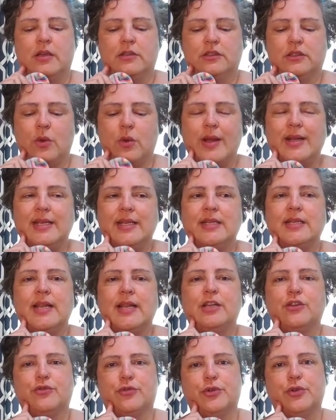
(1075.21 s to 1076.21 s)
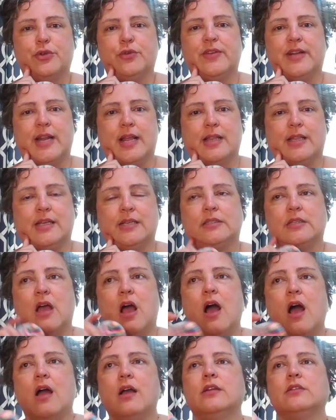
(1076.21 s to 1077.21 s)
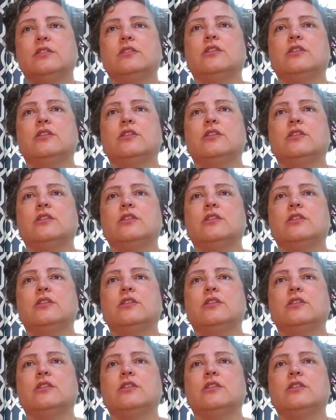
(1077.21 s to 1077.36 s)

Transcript: So I needed a true vanilla sock.